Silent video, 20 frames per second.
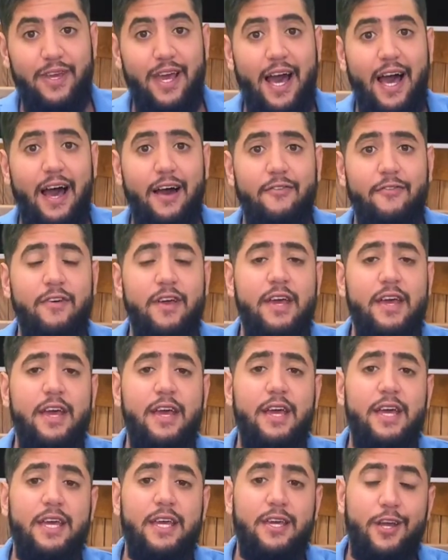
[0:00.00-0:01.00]
have
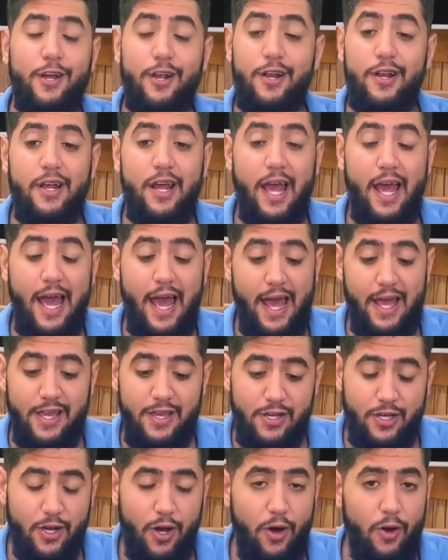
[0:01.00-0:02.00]
here at
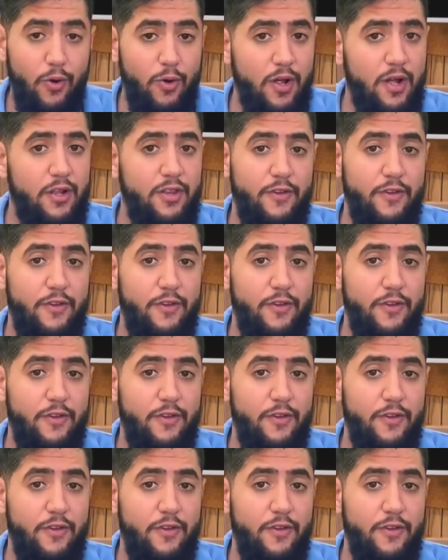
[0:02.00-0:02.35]
ECO,